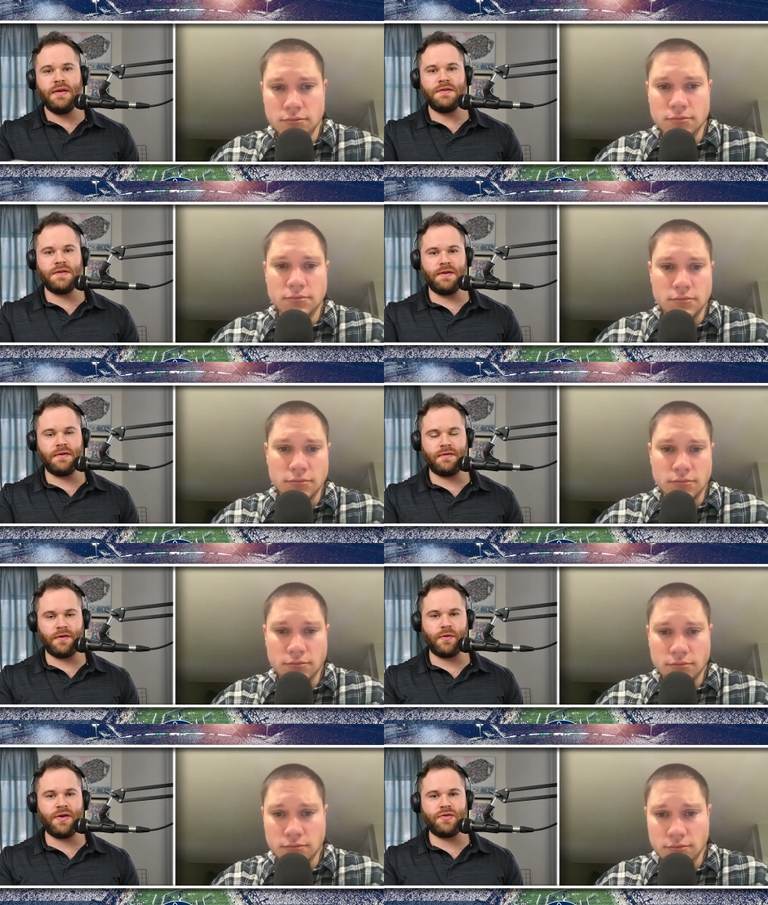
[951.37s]
Speaker 1: to
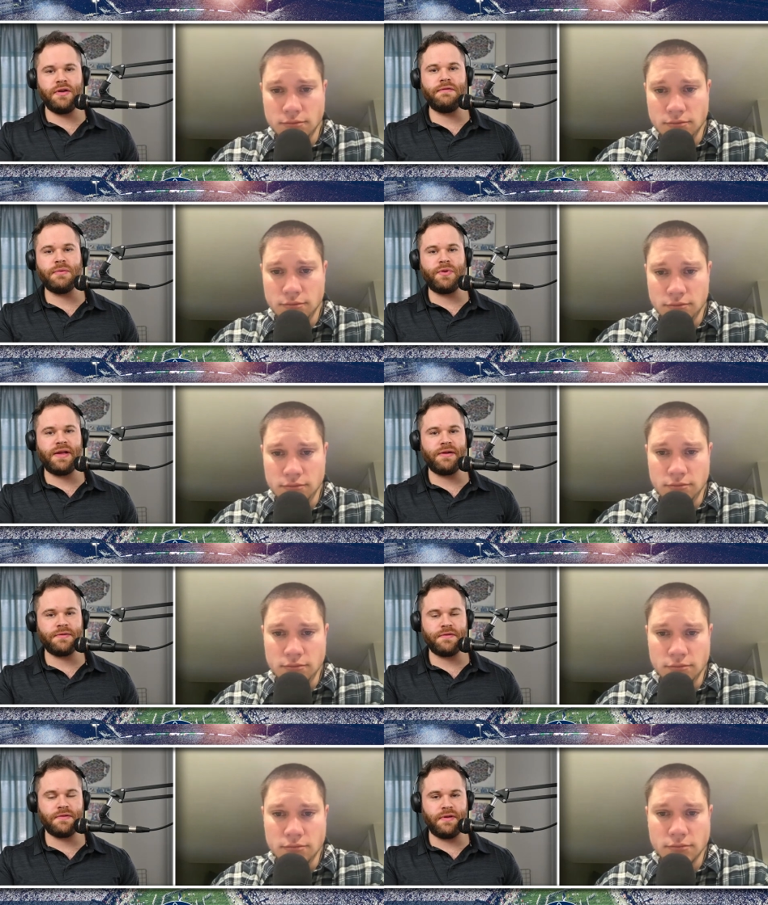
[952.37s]
the question of the
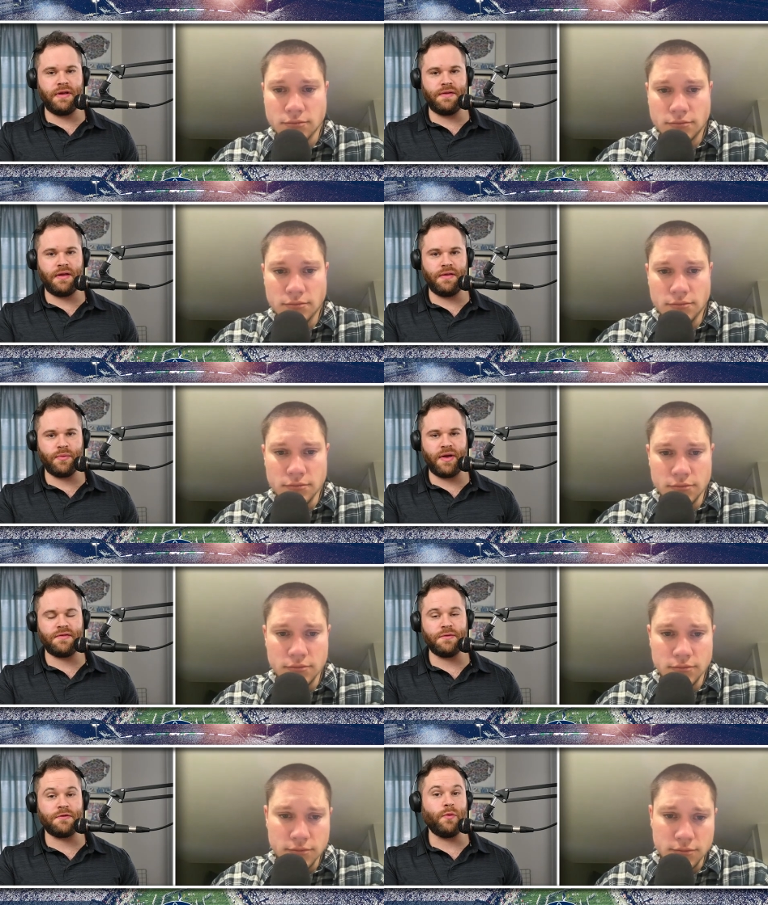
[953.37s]
players and the
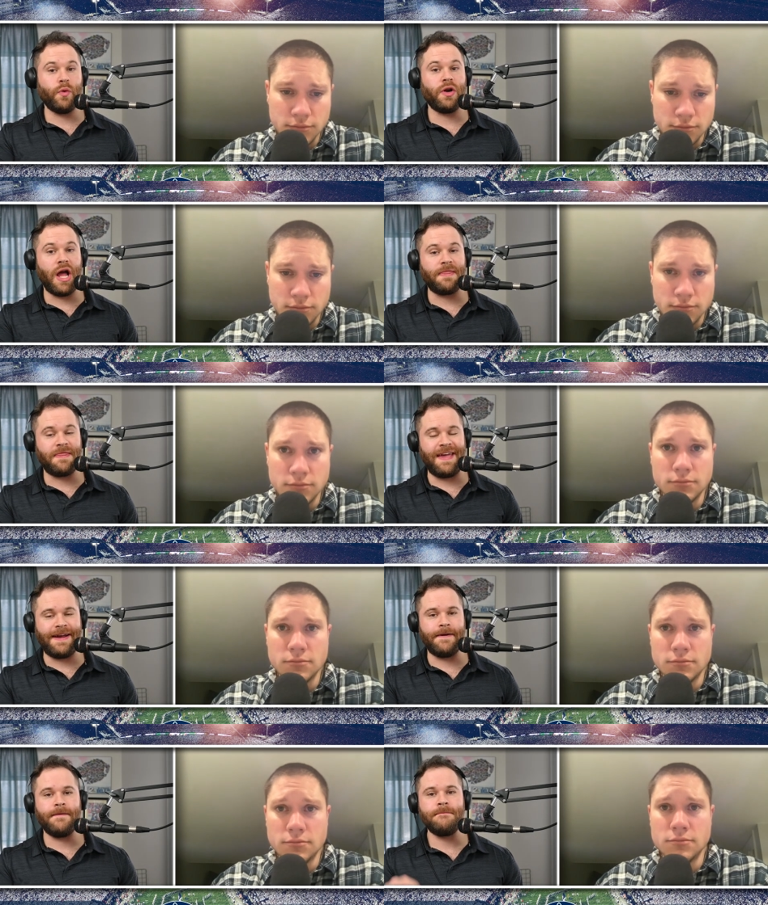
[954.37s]
wrestlers that were not
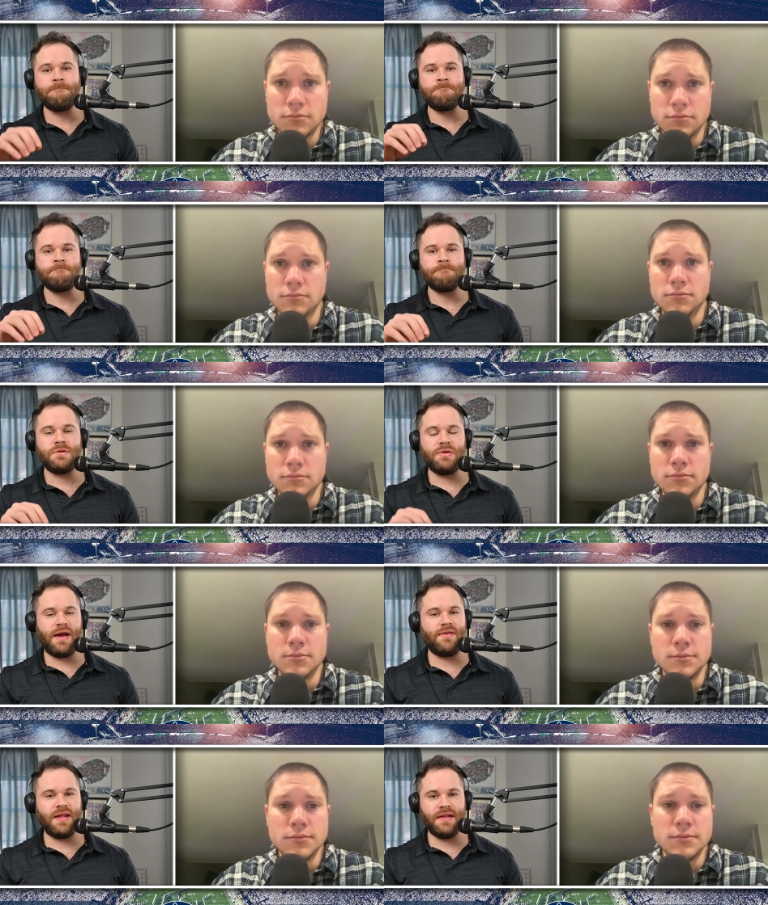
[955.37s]
there, do you
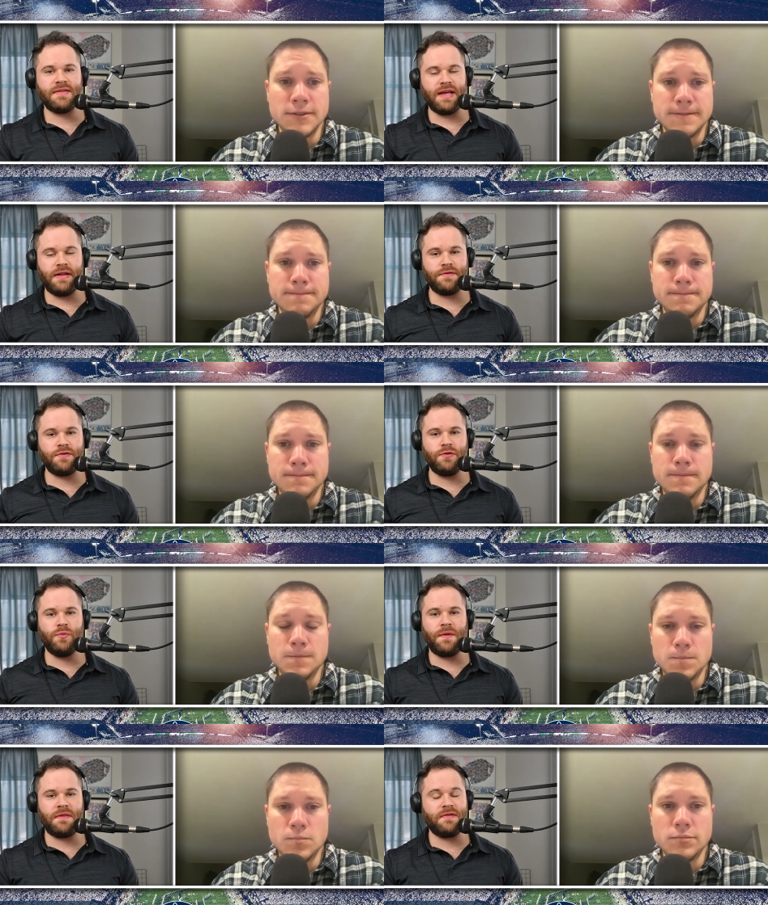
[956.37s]
have any insight as to
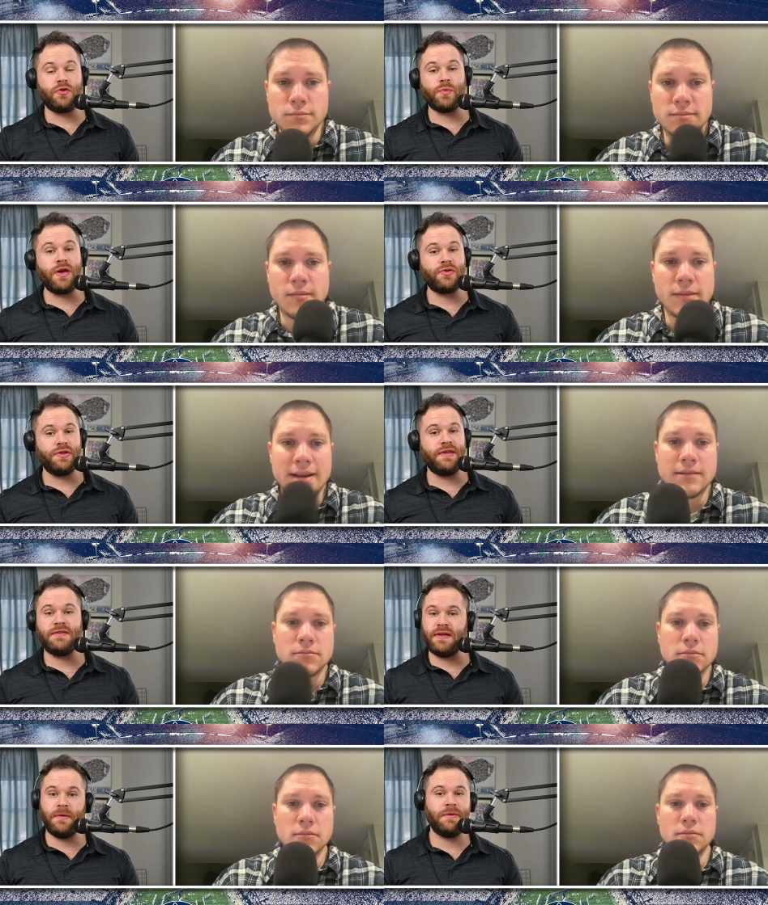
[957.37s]
what the situation
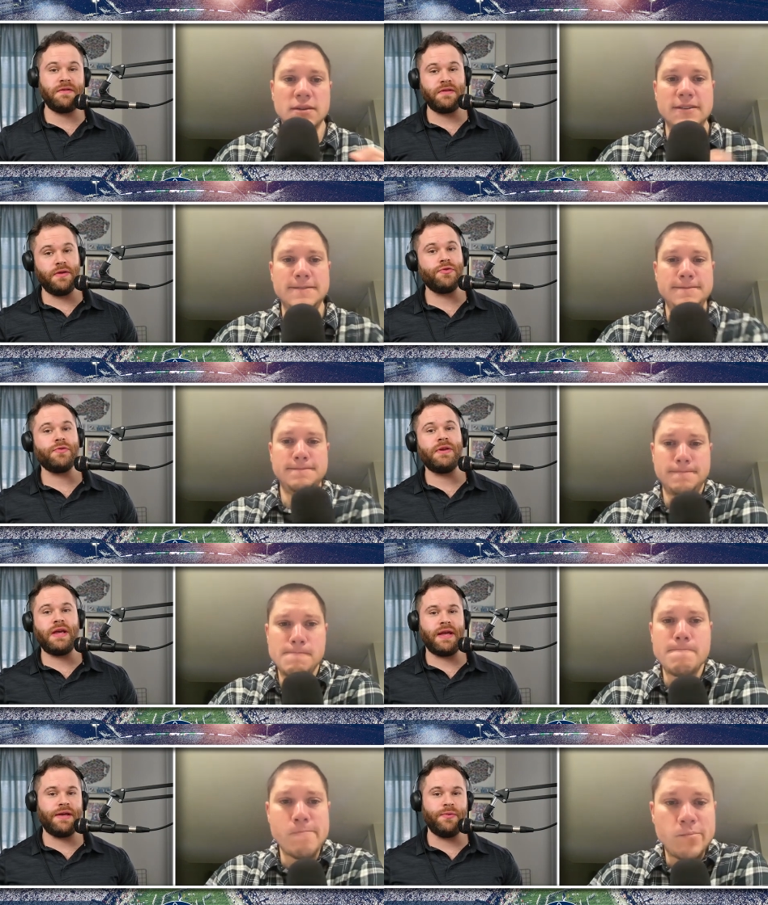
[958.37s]
is, illness, injury,
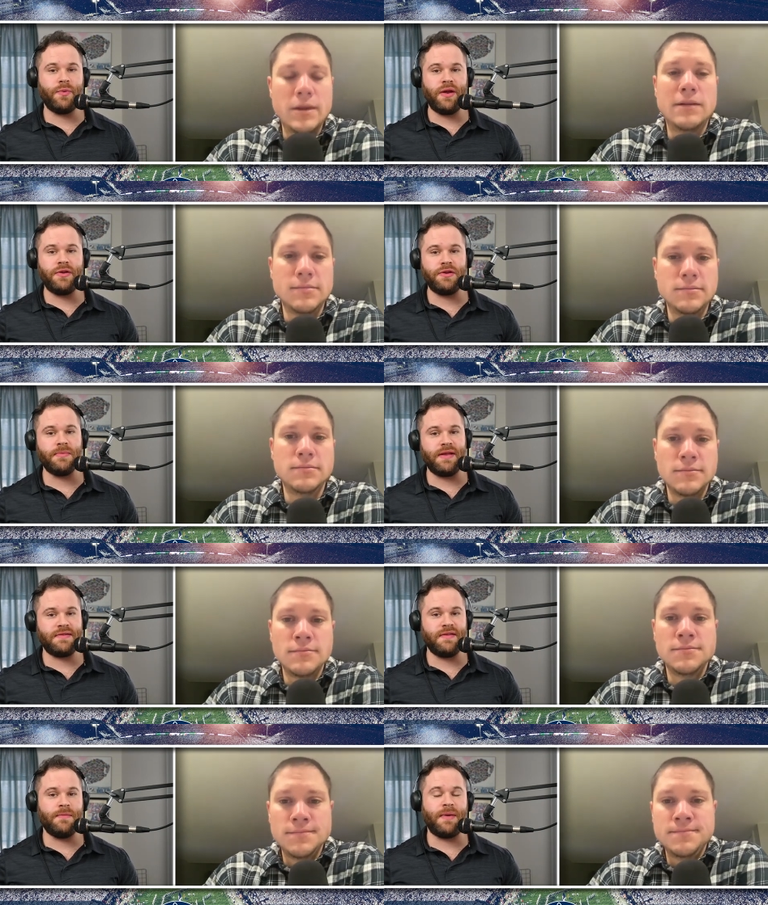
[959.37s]
and when you might
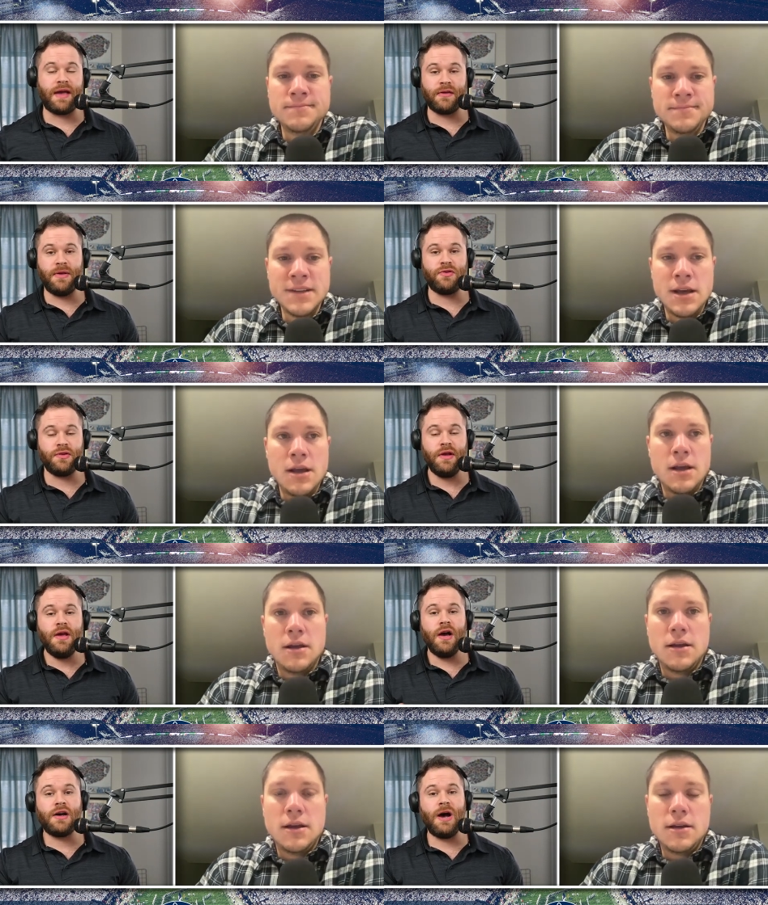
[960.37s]
see them back? You mentioned
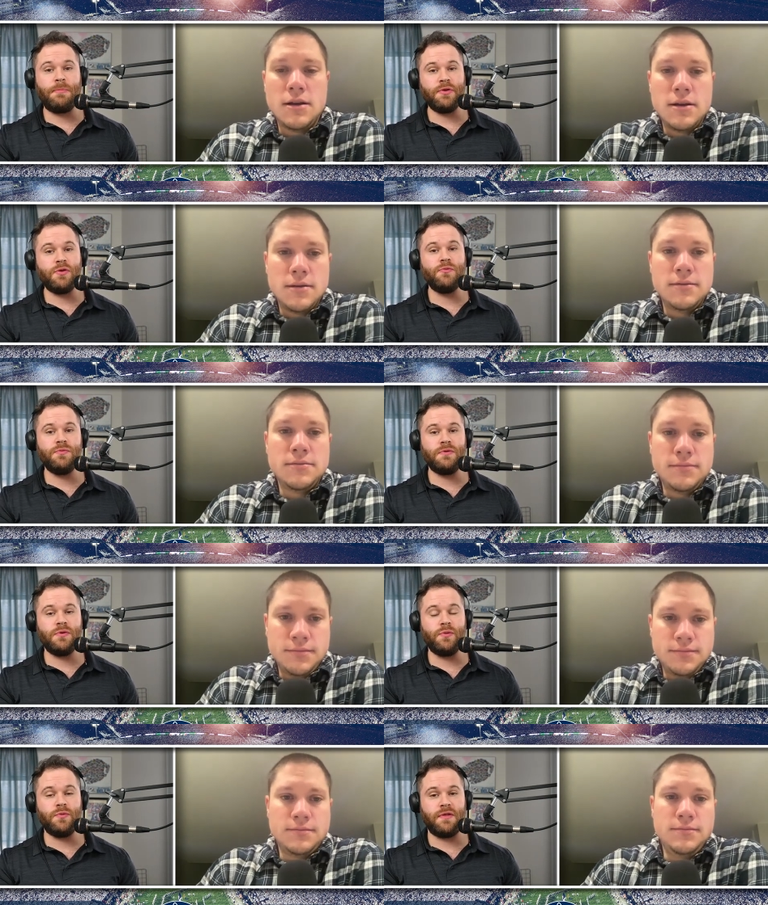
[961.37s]
a couple you
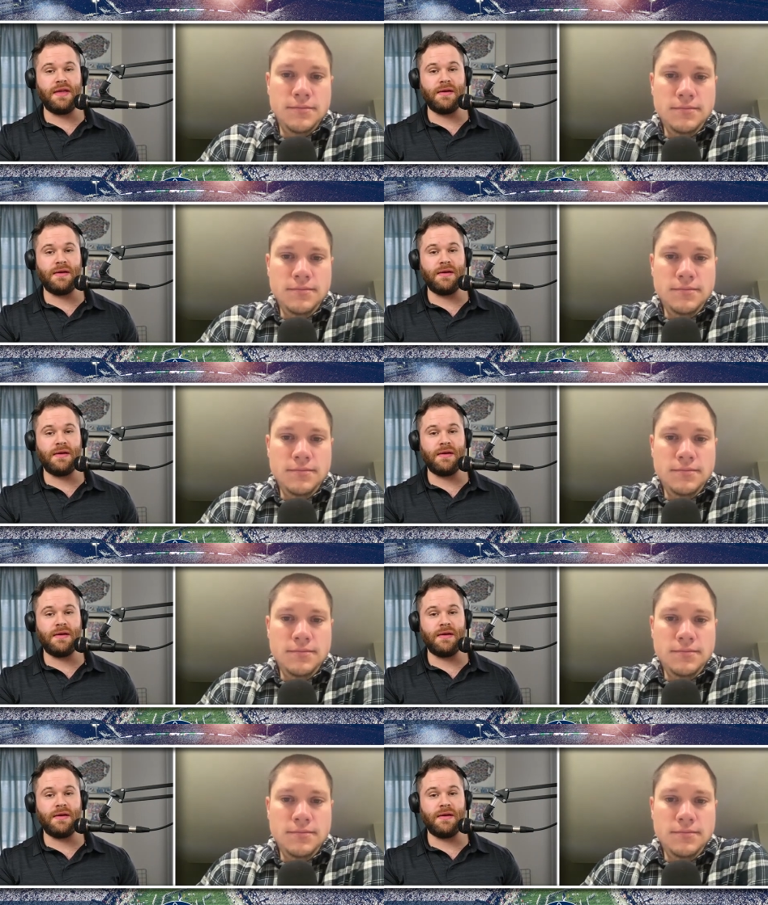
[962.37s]
think